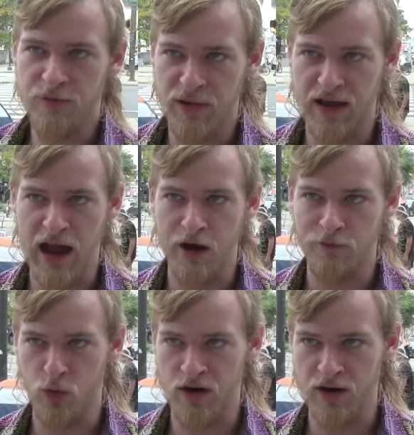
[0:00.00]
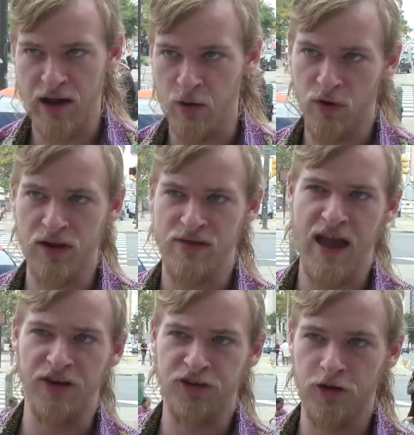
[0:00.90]
made out of orgonite, what does
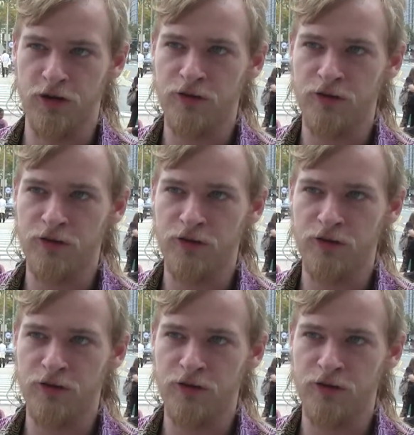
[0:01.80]
that do?